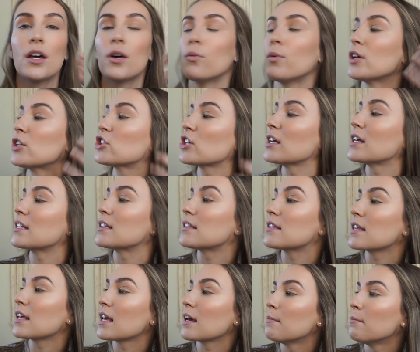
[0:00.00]
which is
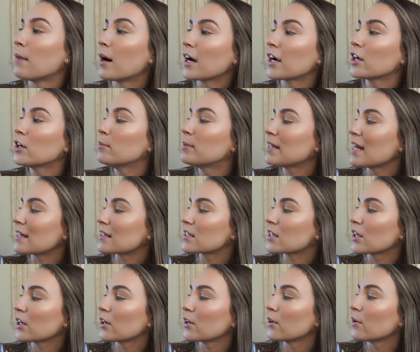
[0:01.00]
the
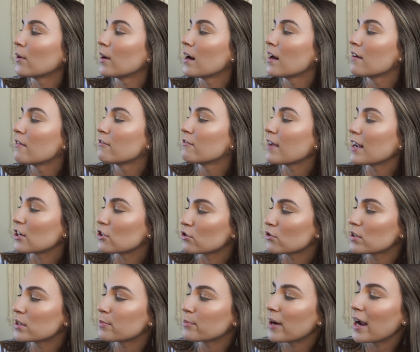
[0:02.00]
Bodescu
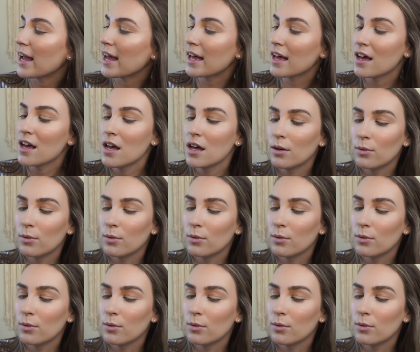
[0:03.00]
facial spray